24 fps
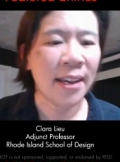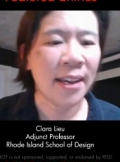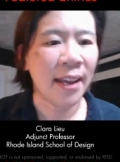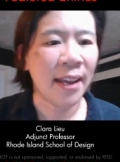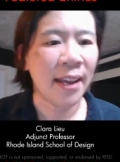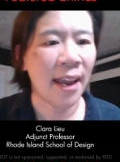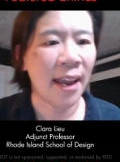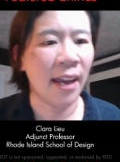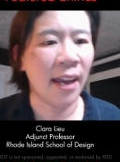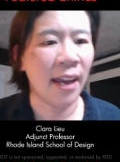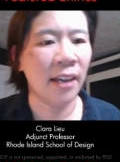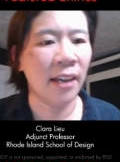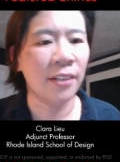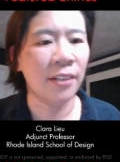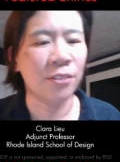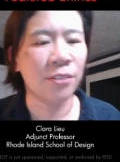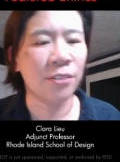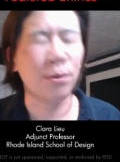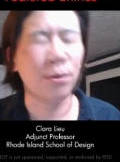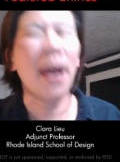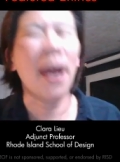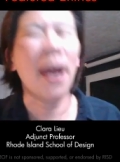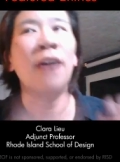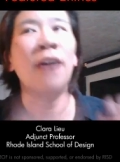and
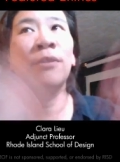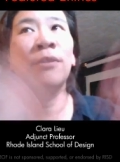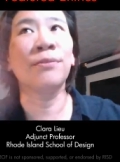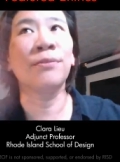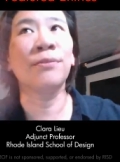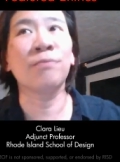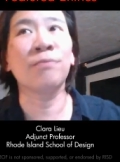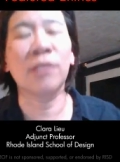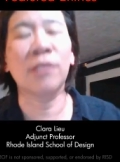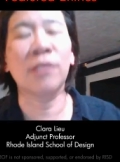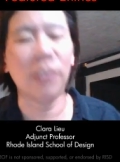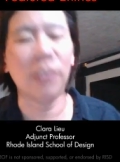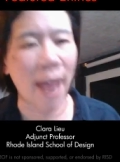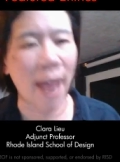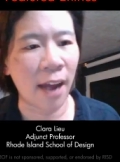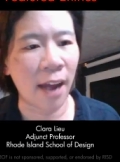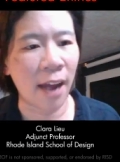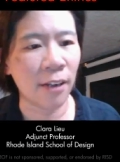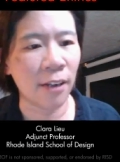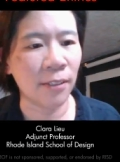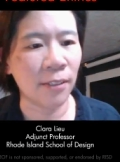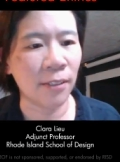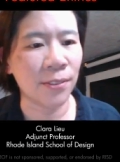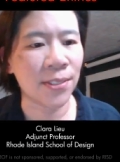round
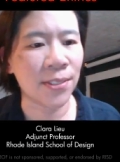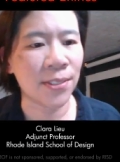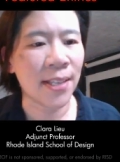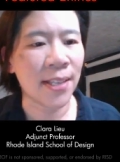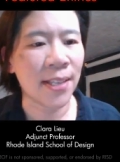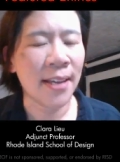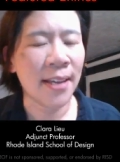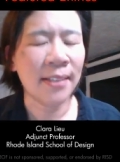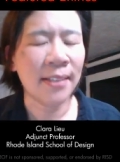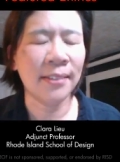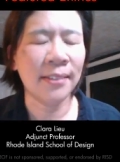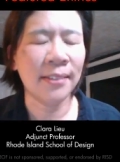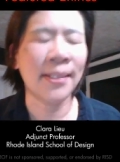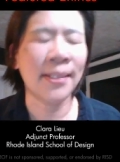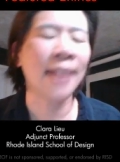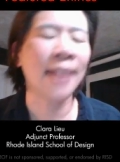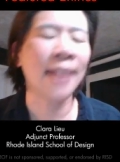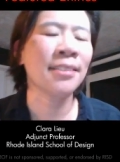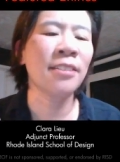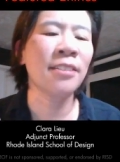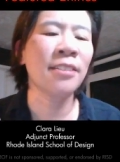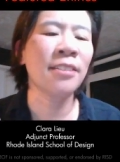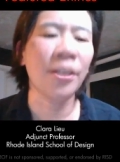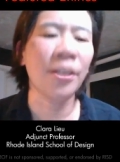clouds.
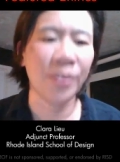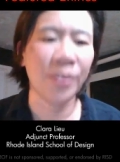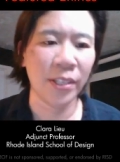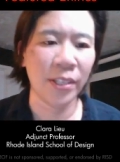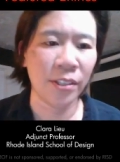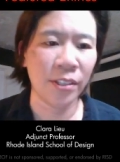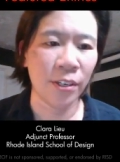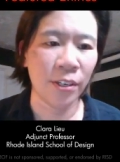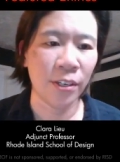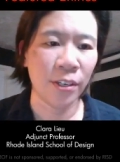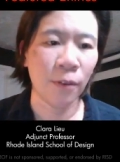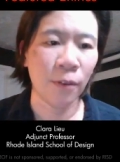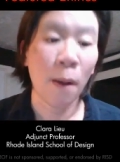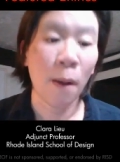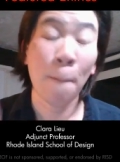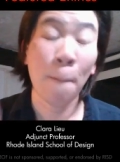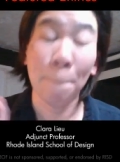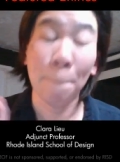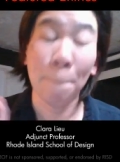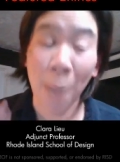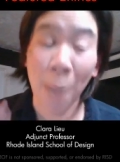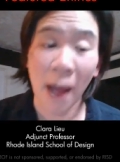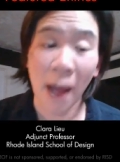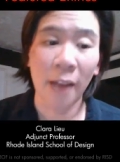That's nothing new.
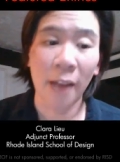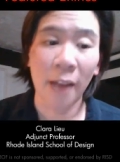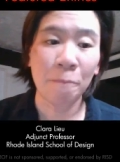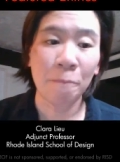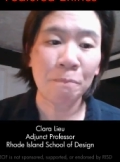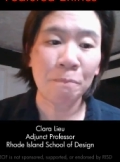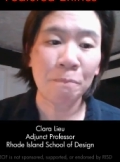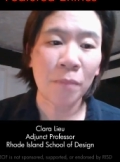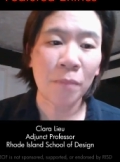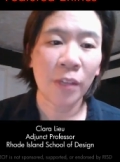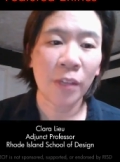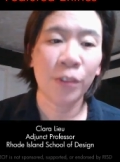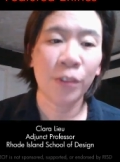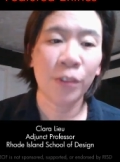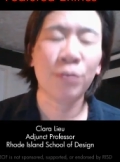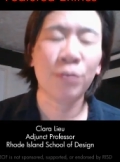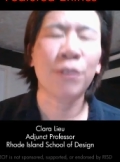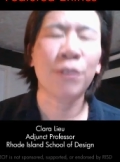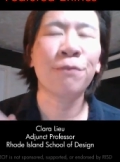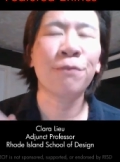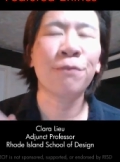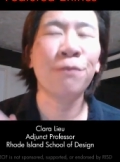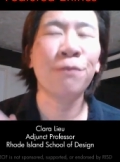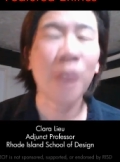But the
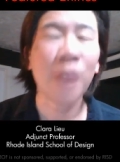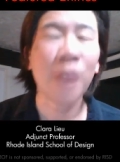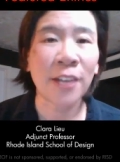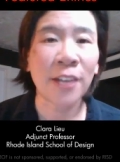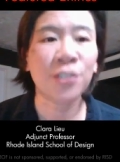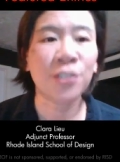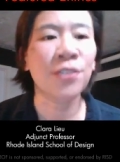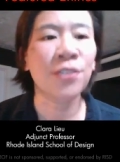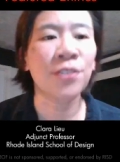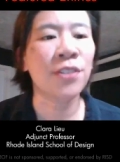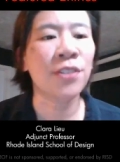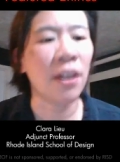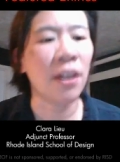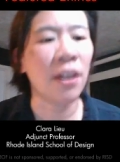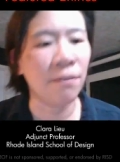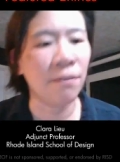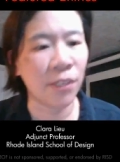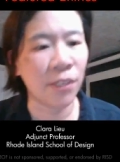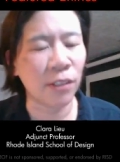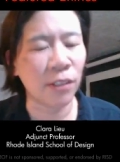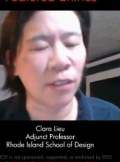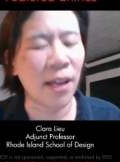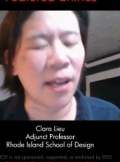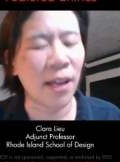reflections of
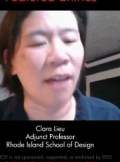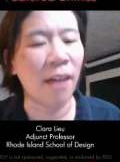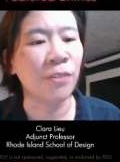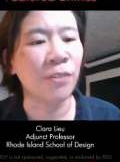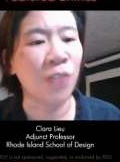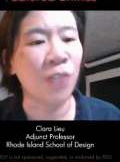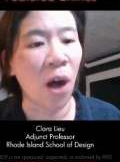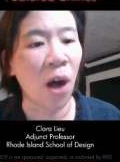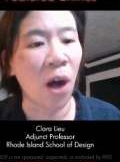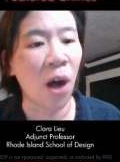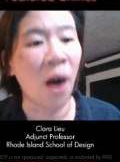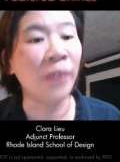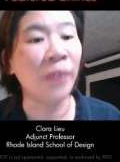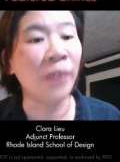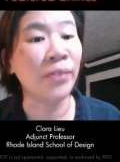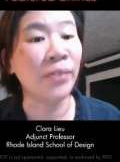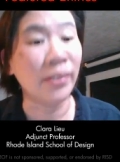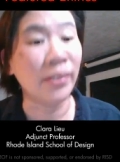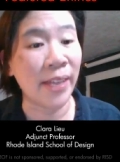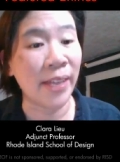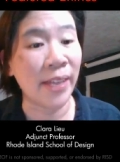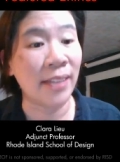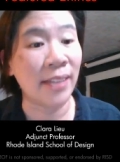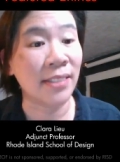the clouds on the
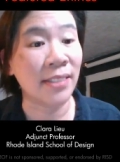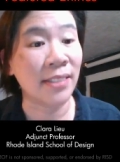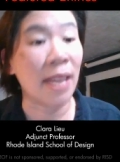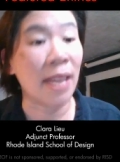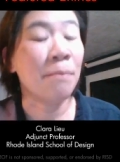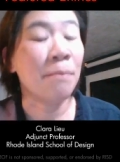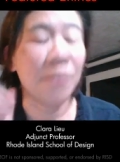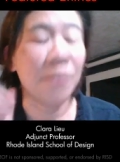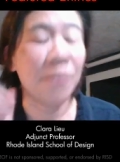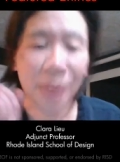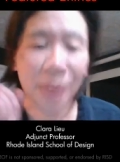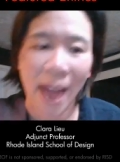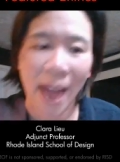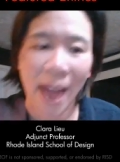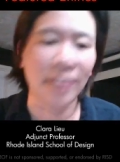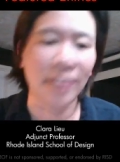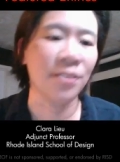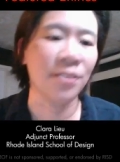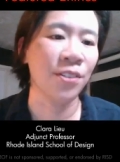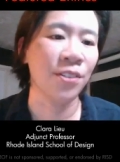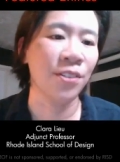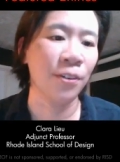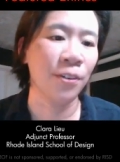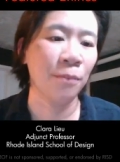landscape, that
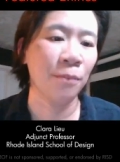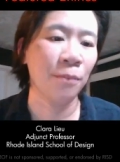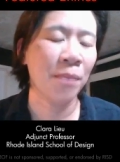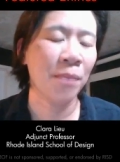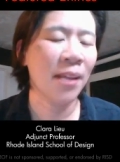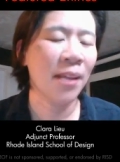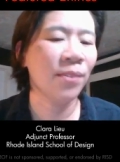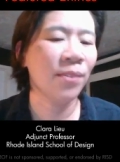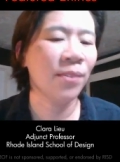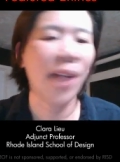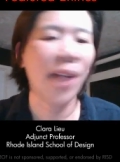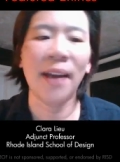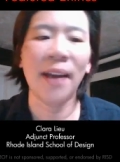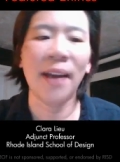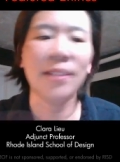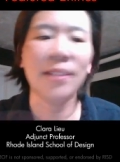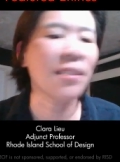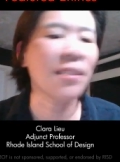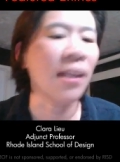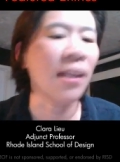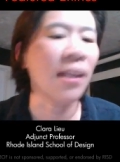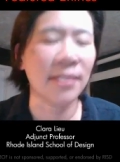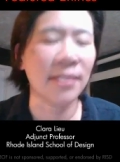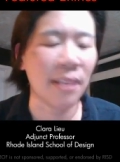is new. That
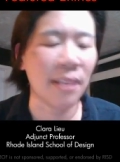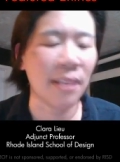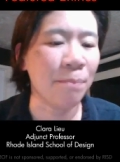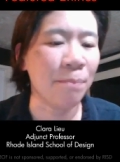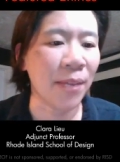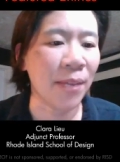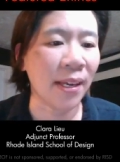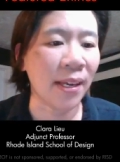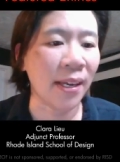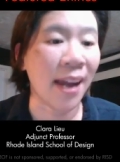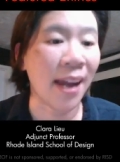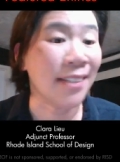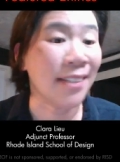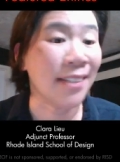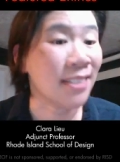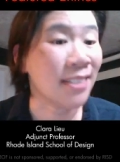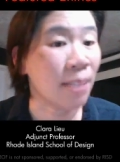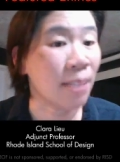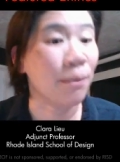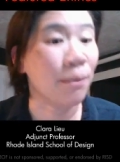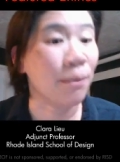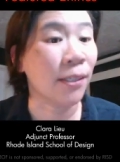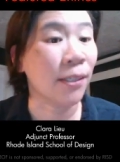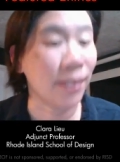is not something I
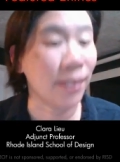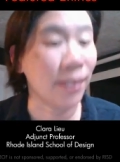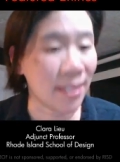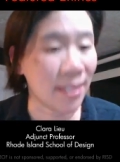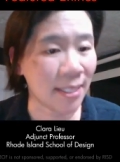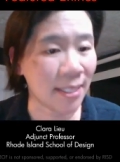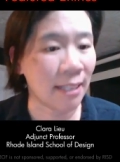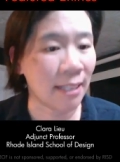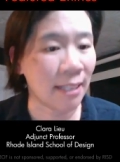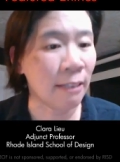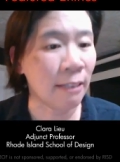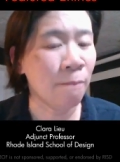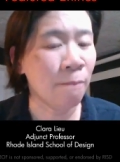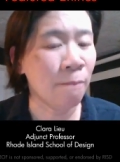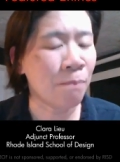typically see.